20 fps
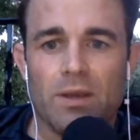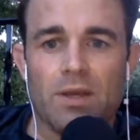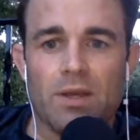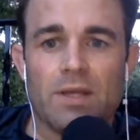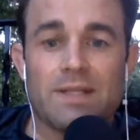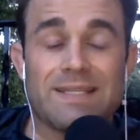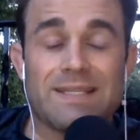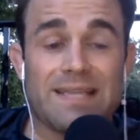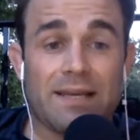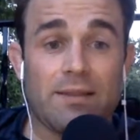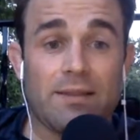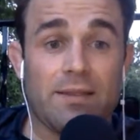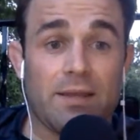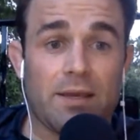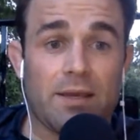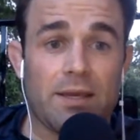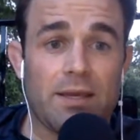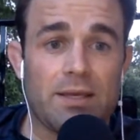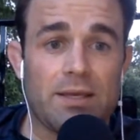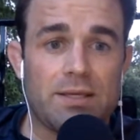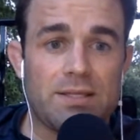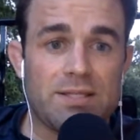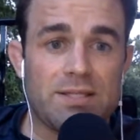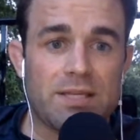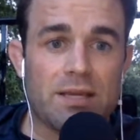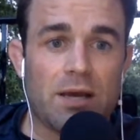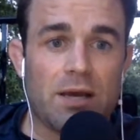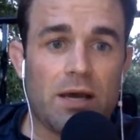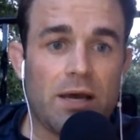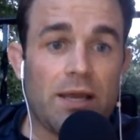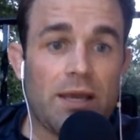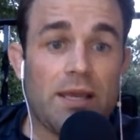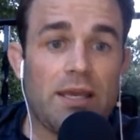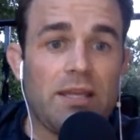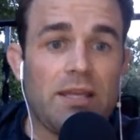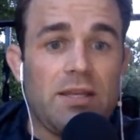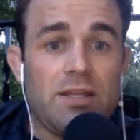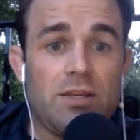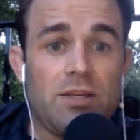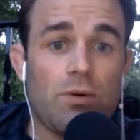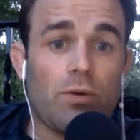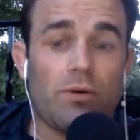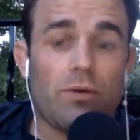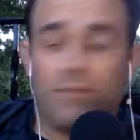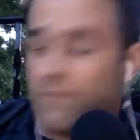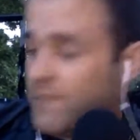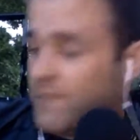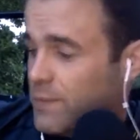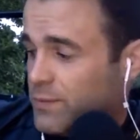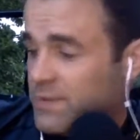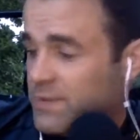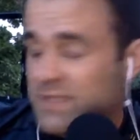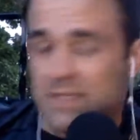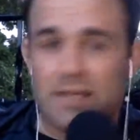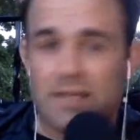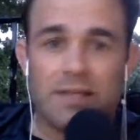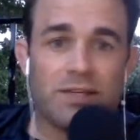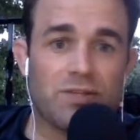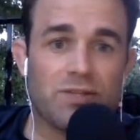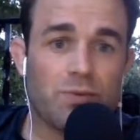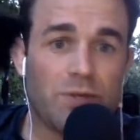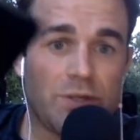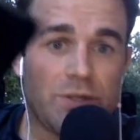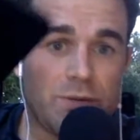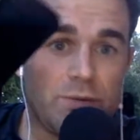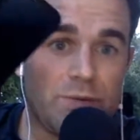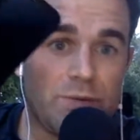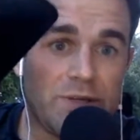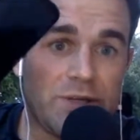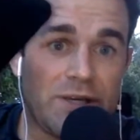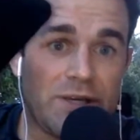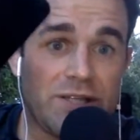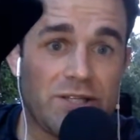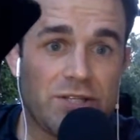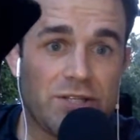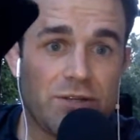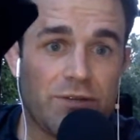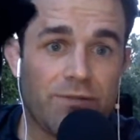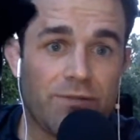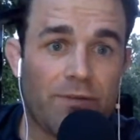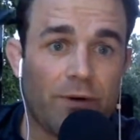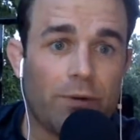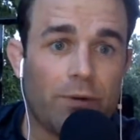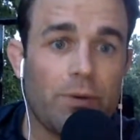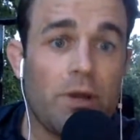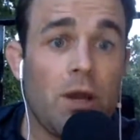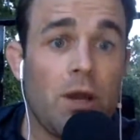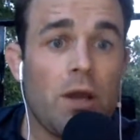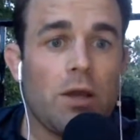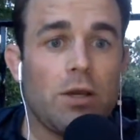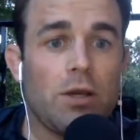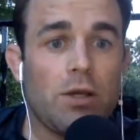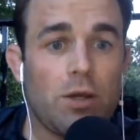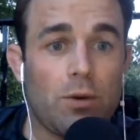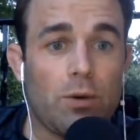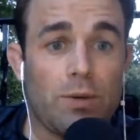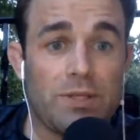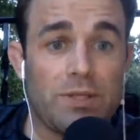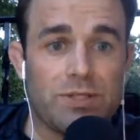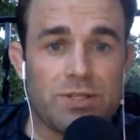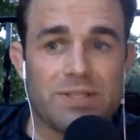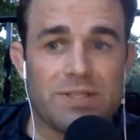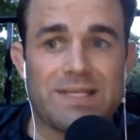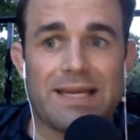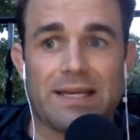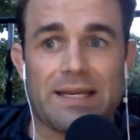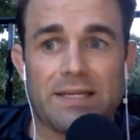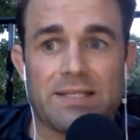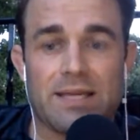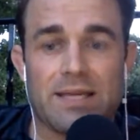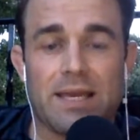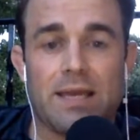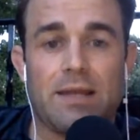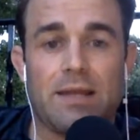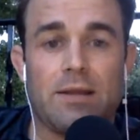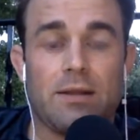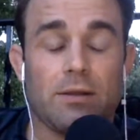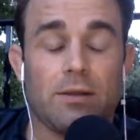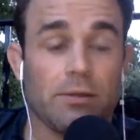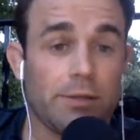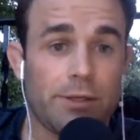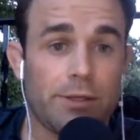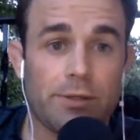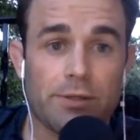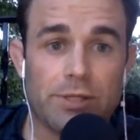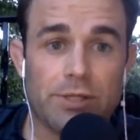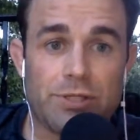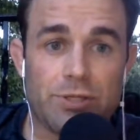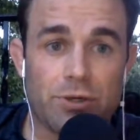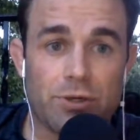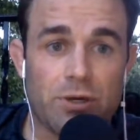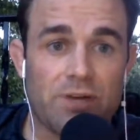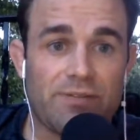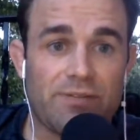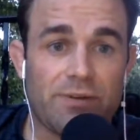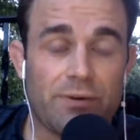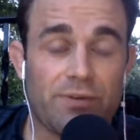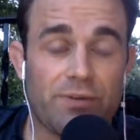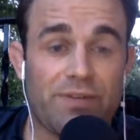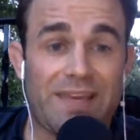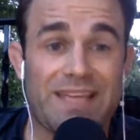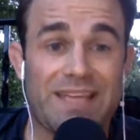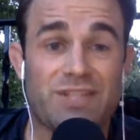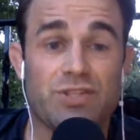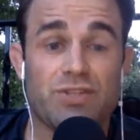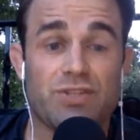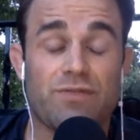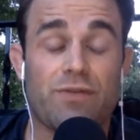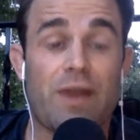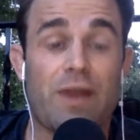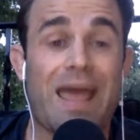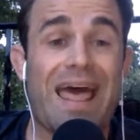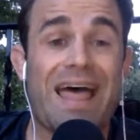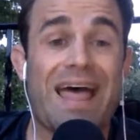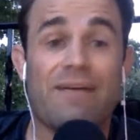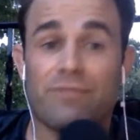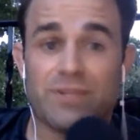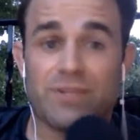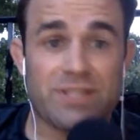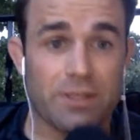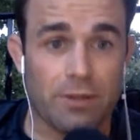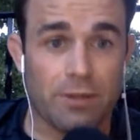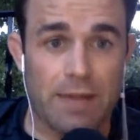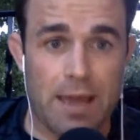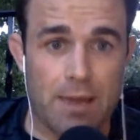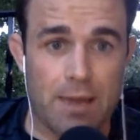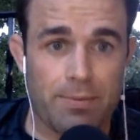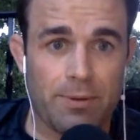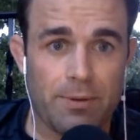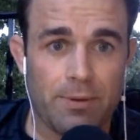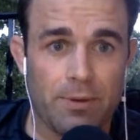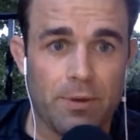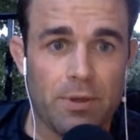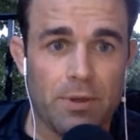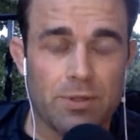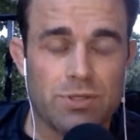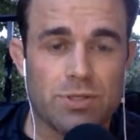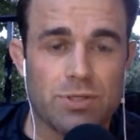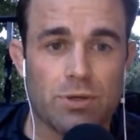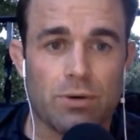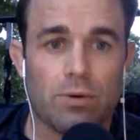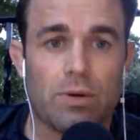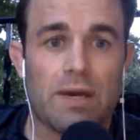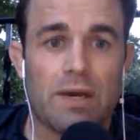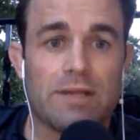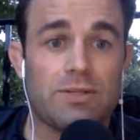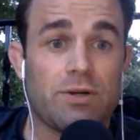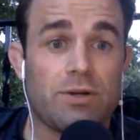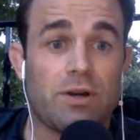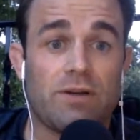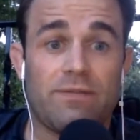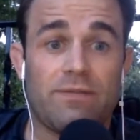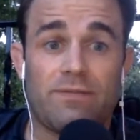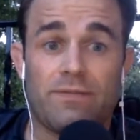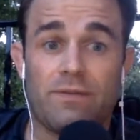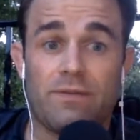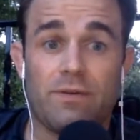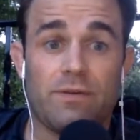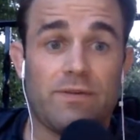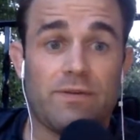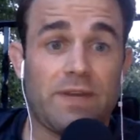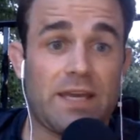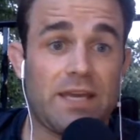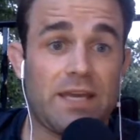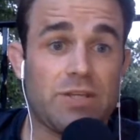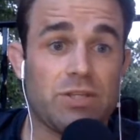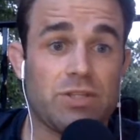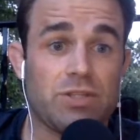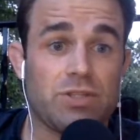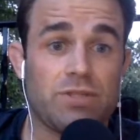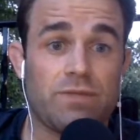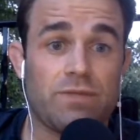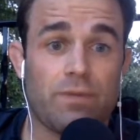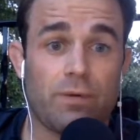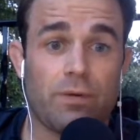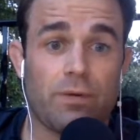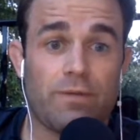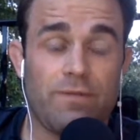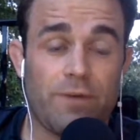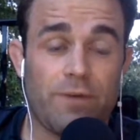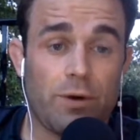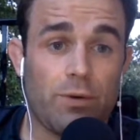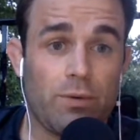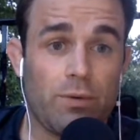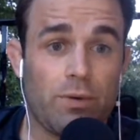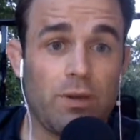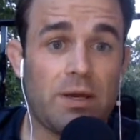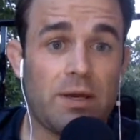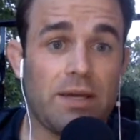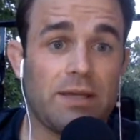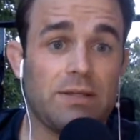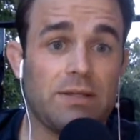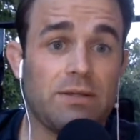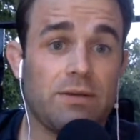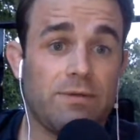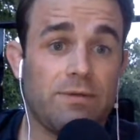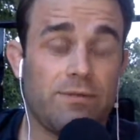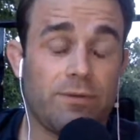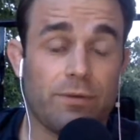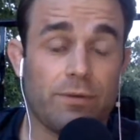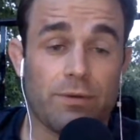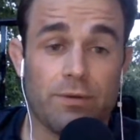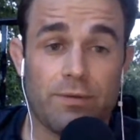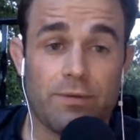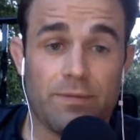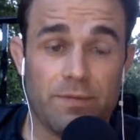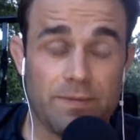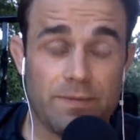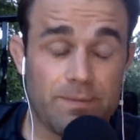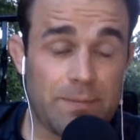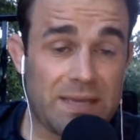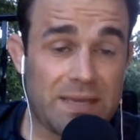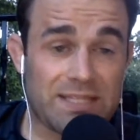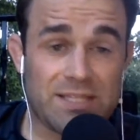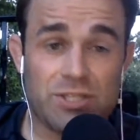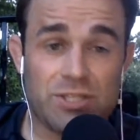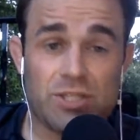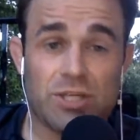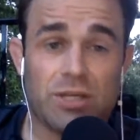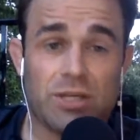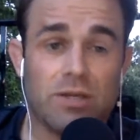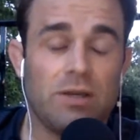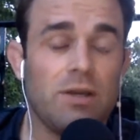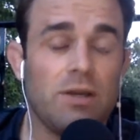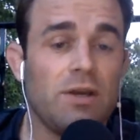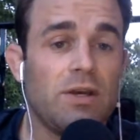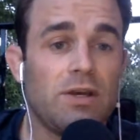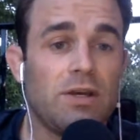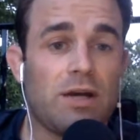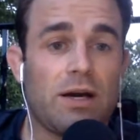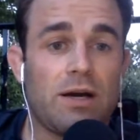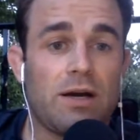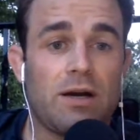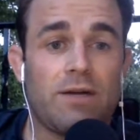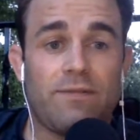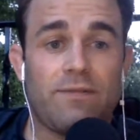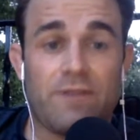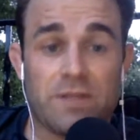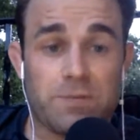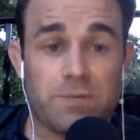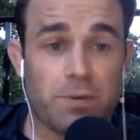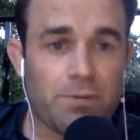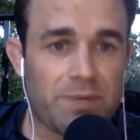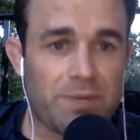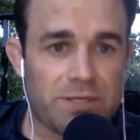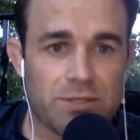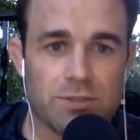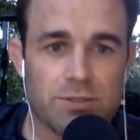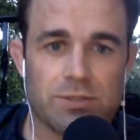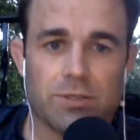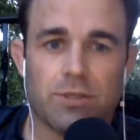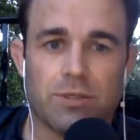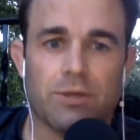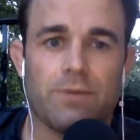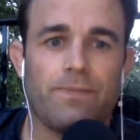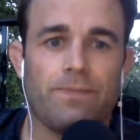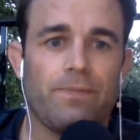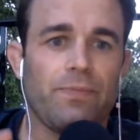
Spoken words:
The second thing is in your phone settings, when you get to your phone, go into your settings and literally turn off notifications for every single app. So I turn off notifications for phone, for messaging, Facebook Messenger,